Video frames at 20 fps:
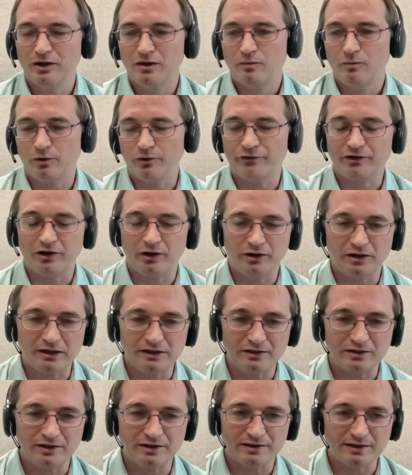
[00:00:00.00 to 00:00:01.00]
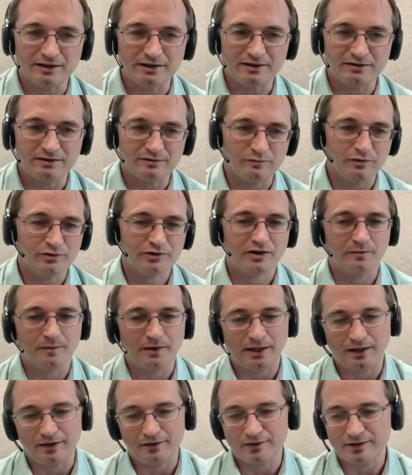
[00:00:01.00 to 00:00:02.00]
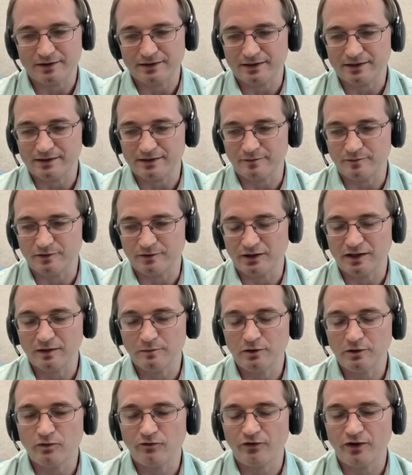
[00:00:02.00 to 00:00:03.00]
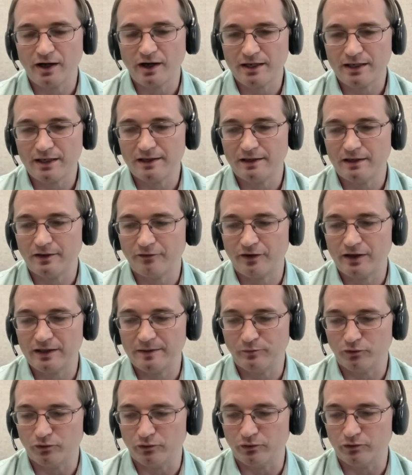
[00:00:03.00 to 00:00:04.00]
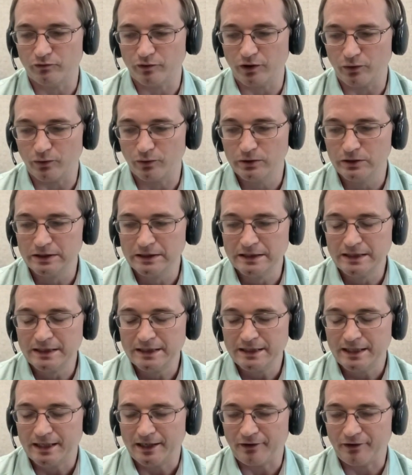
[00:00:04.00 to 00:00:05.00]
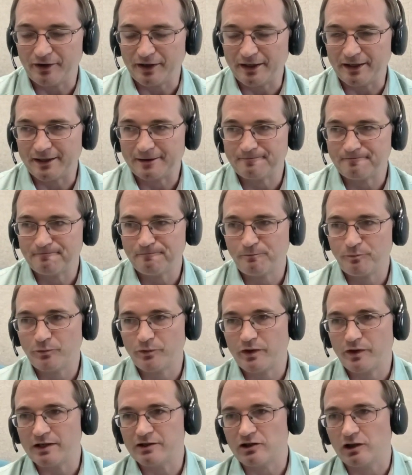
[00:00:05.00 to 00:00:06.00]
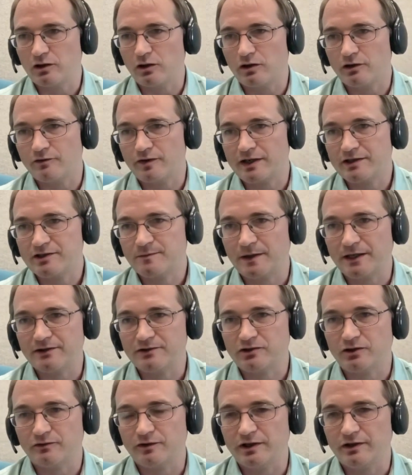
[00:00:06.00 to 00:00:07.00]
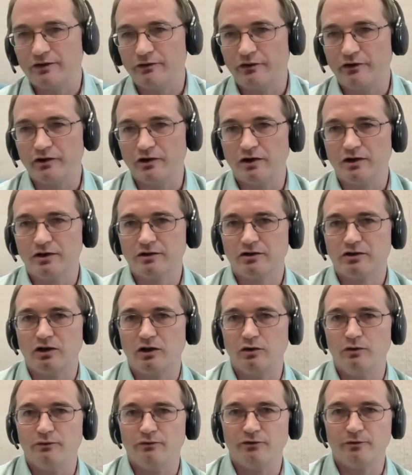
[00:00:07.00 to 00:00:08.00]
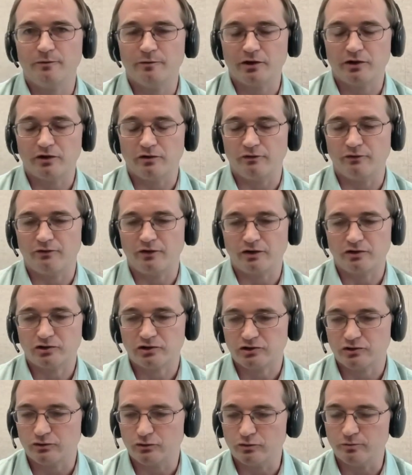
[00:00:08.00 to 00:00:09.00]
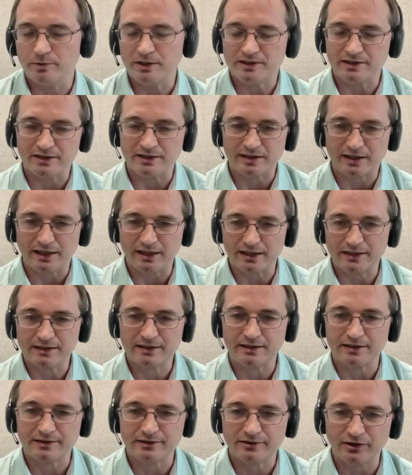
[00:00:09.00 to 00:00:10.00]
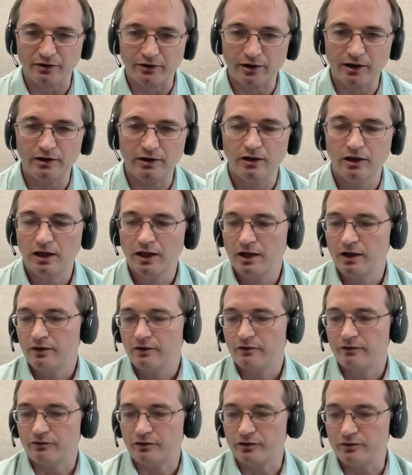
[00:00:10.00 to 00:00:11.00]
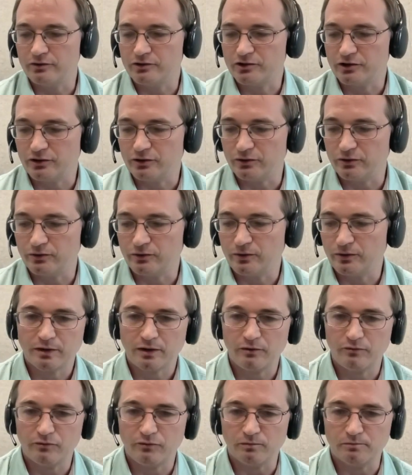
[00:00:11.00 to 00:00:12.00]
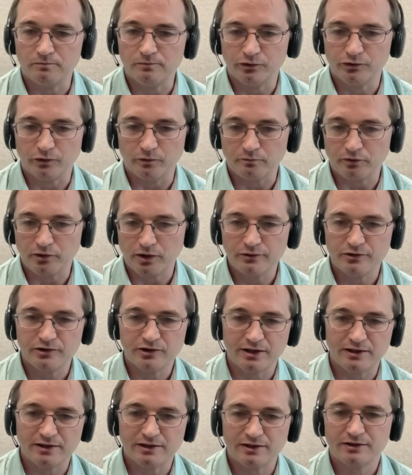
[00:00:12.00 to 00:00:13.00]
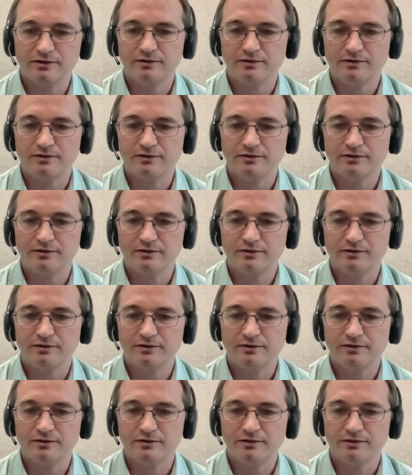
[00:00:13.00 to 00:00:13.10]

what's going into the system, what's coming out of the system. So it can be a fairly broad role. I think there's a lot of aspects of it that go from the kind of functional business analysis side through to overall sort of process